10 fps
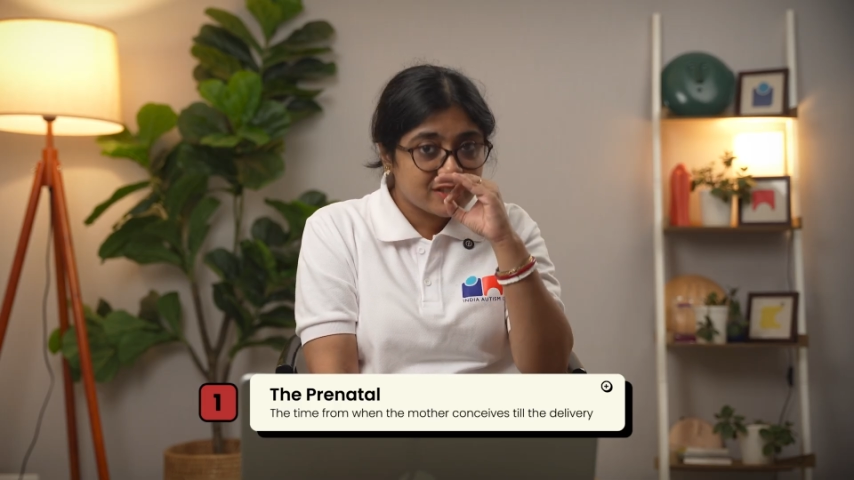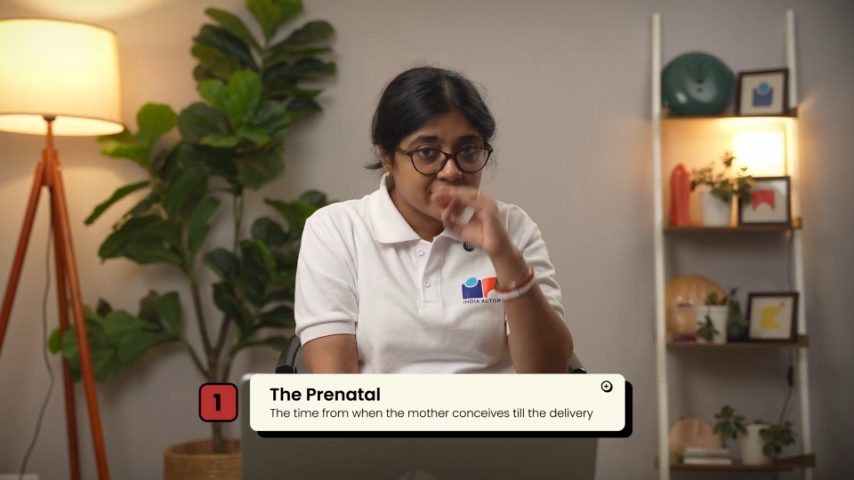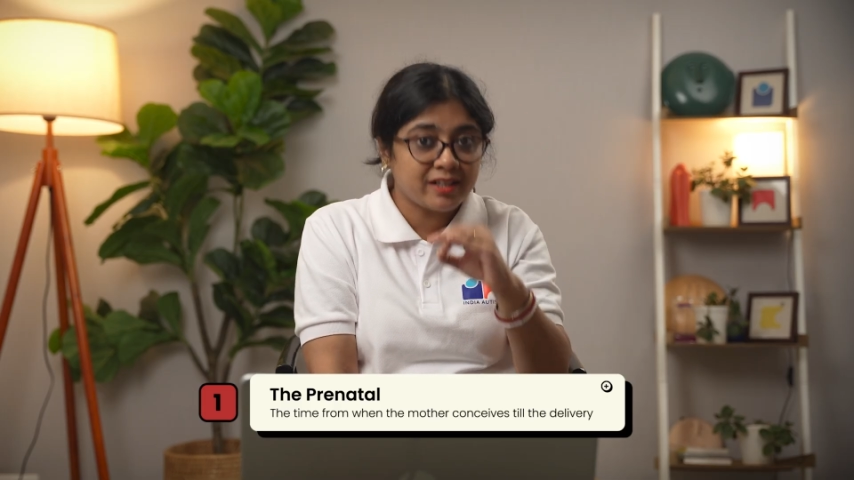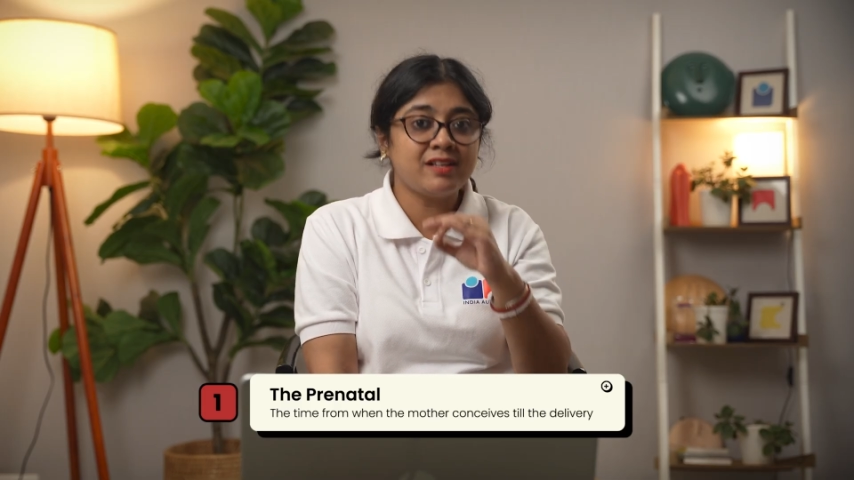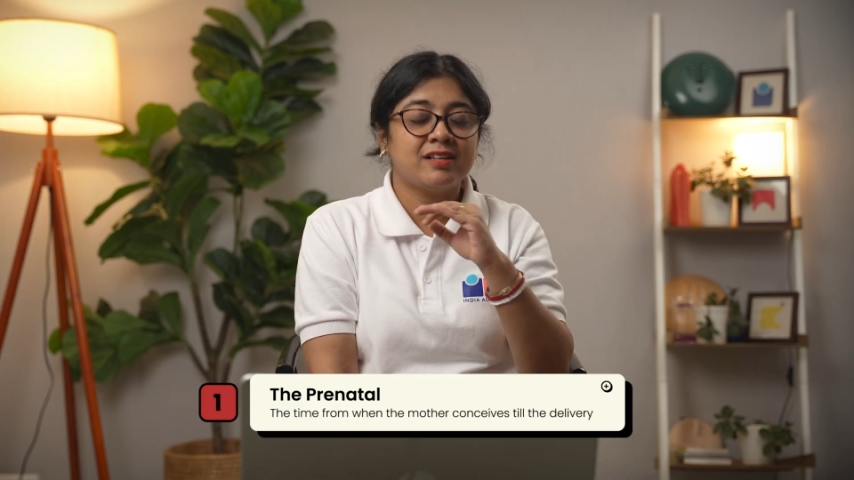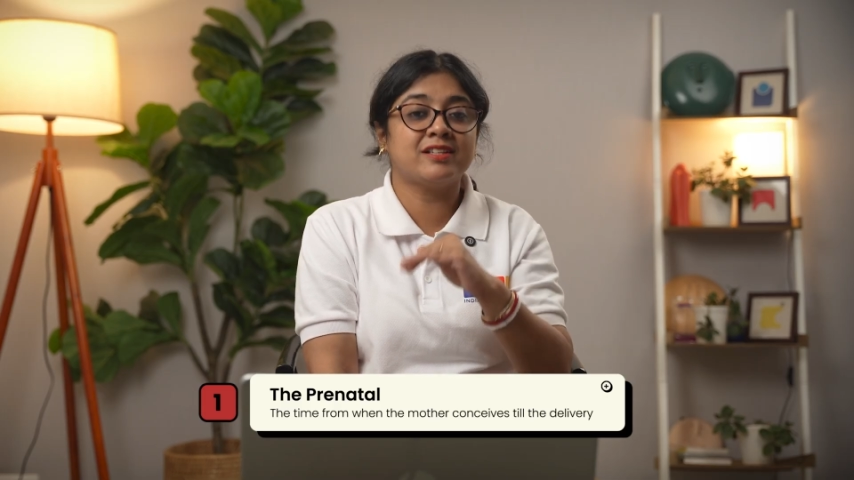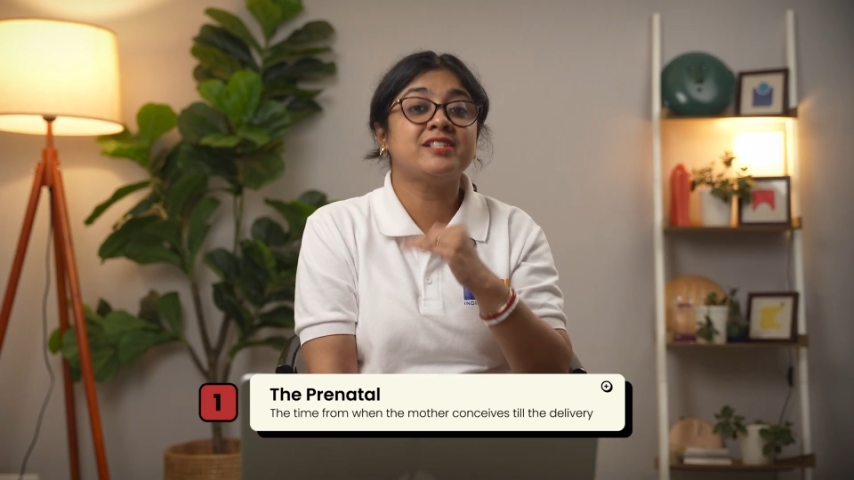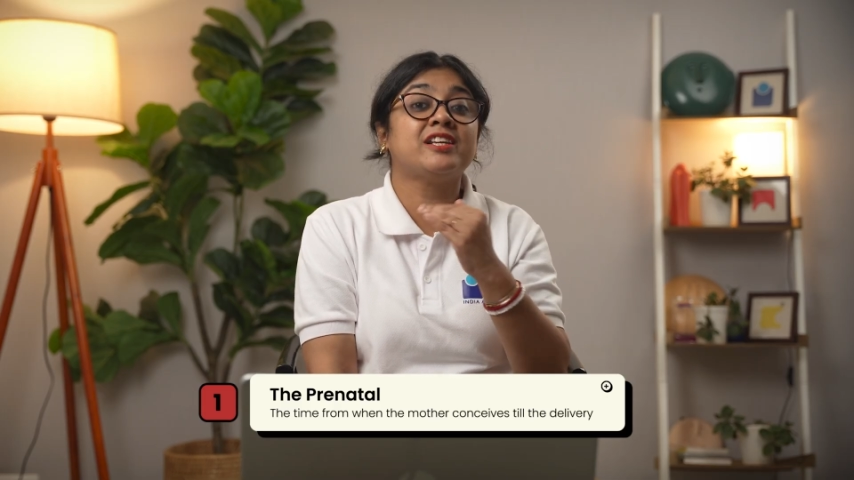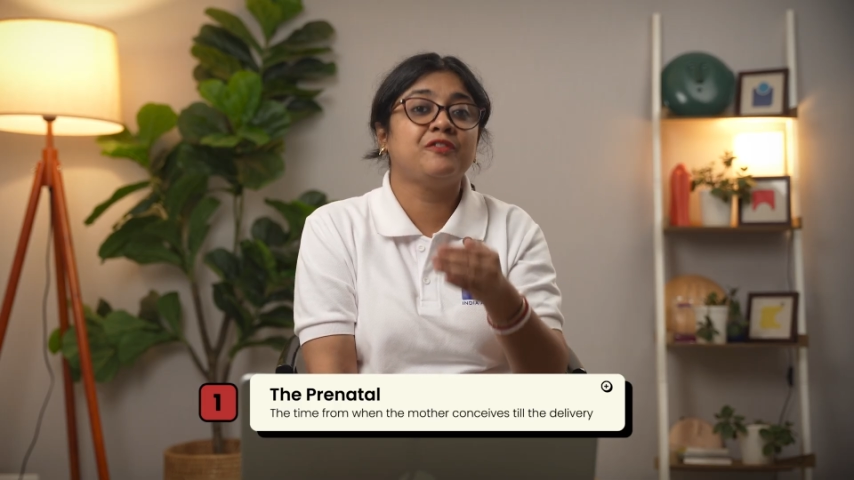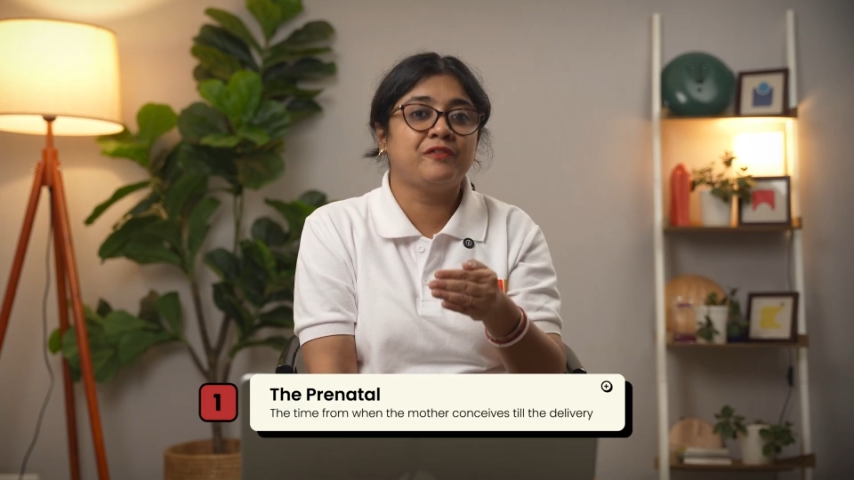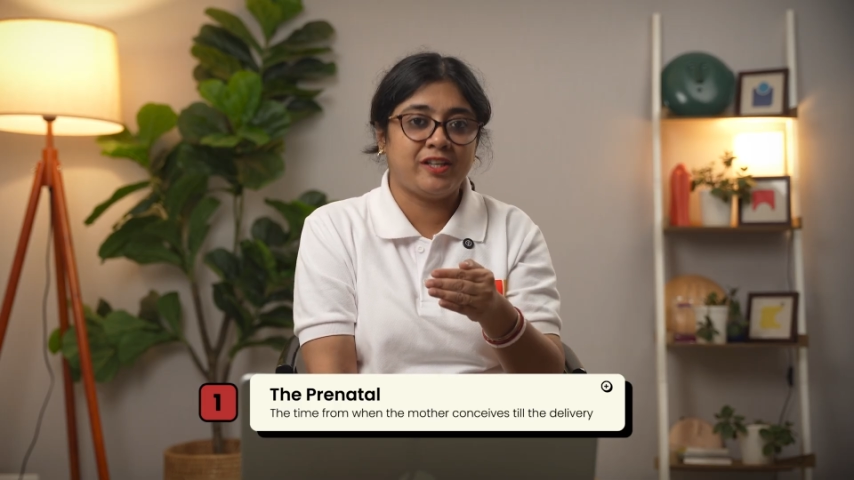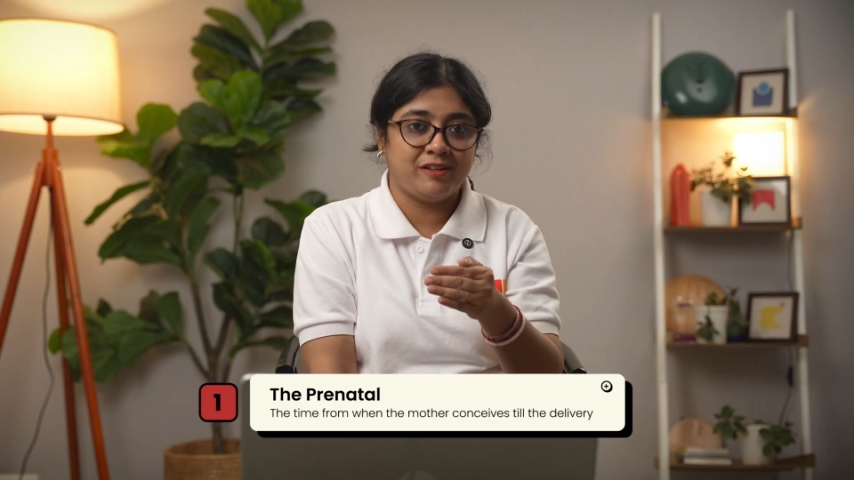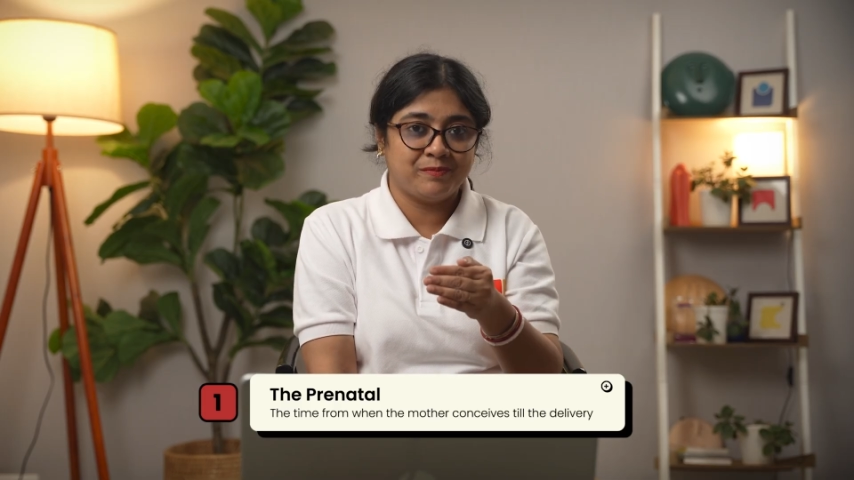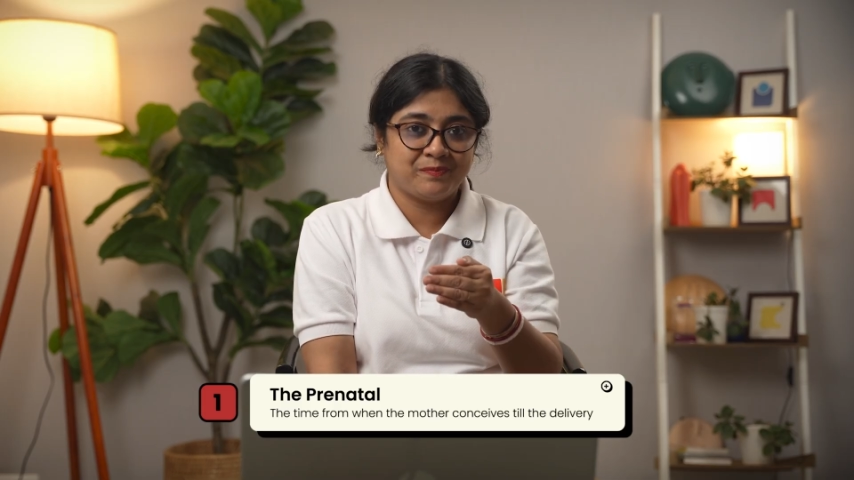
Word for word: till the delivery,